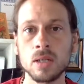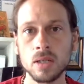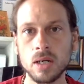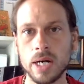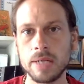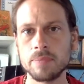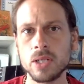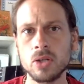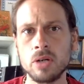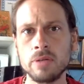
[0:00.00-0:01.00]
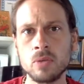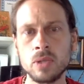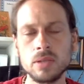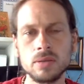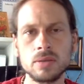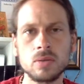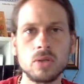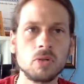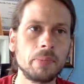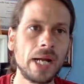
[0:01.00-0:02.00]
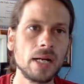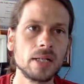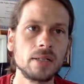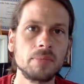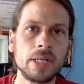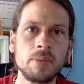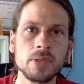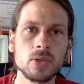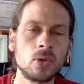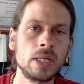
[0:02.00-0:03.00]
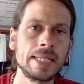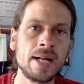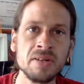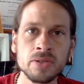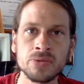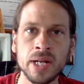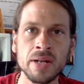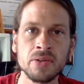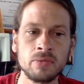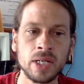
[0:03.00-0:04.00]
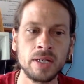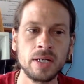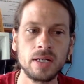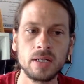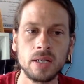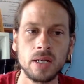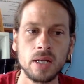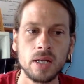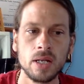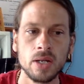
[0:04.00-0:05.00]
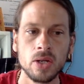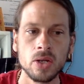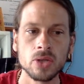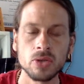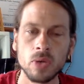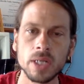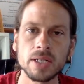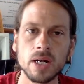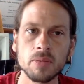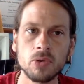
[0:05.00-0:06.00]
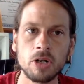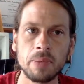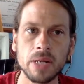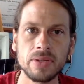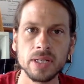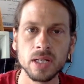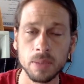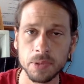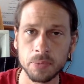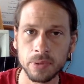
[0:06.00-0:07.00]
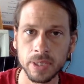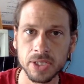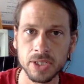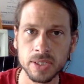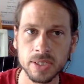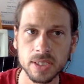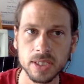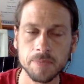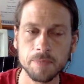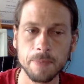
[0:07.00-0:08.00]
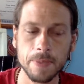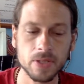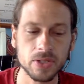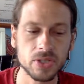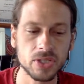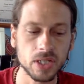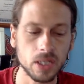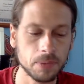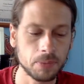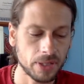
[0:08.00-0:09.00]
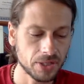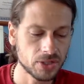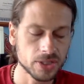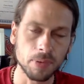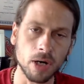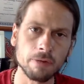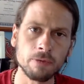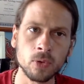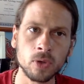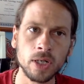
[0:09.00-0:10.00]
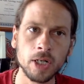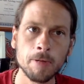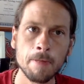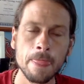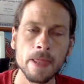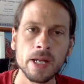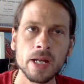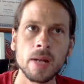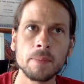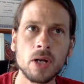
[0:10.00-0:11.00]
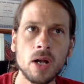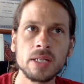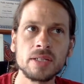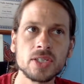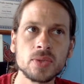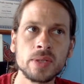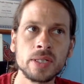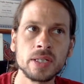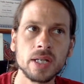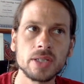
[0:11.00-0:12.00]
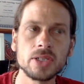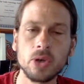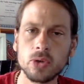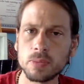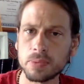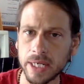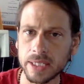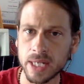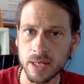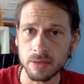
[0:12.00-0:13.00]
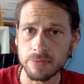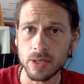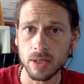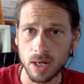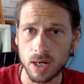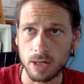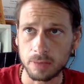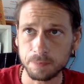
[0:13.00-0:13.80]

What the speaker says: All right. Hello, everyone. Welcome back. My name is Corey Dowds of Eye of the Veda. So I want to talk more about the eclipse predictions. So this is Eclipse Predictions Part 4. I'm calling this one a total breakdown of the law,